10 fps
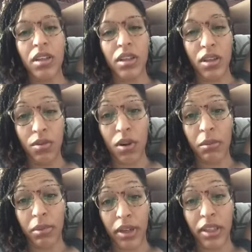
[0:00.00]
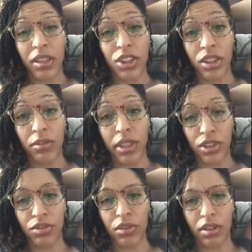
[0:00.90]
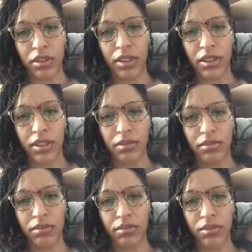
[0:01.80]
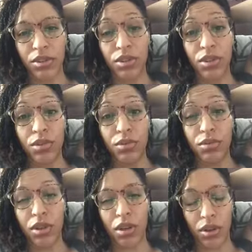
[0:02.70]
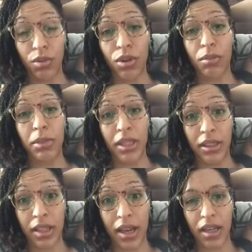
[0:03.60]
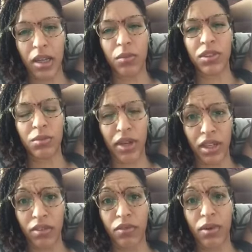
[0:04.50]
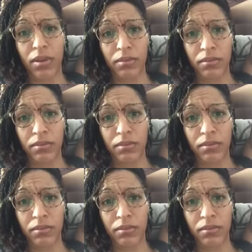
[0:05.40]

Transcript: you are breaking generational curses. You are who your bloodline was waiting for.